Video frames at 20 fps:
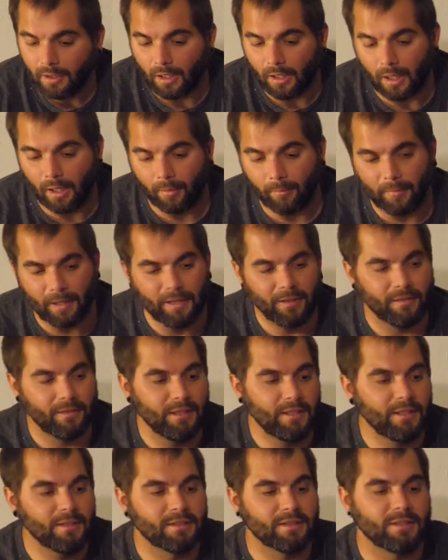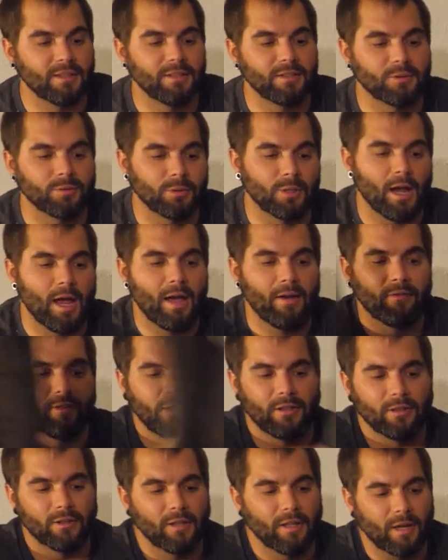Um, and these things were
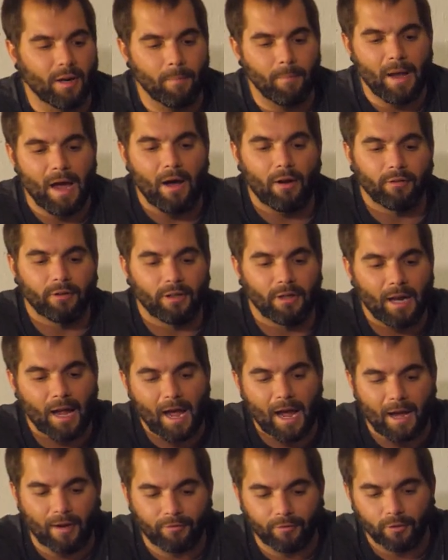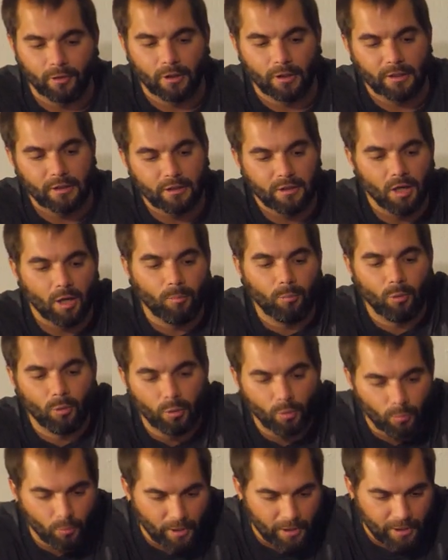heavy. They're like a pound and a half. They're like double
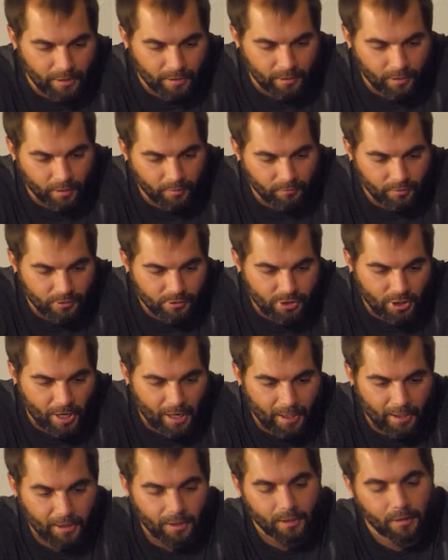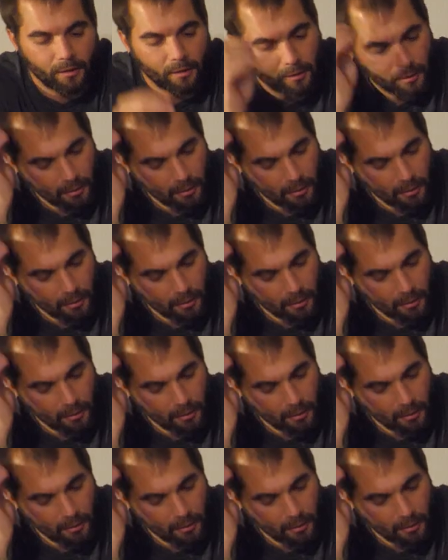the weight of the jacket.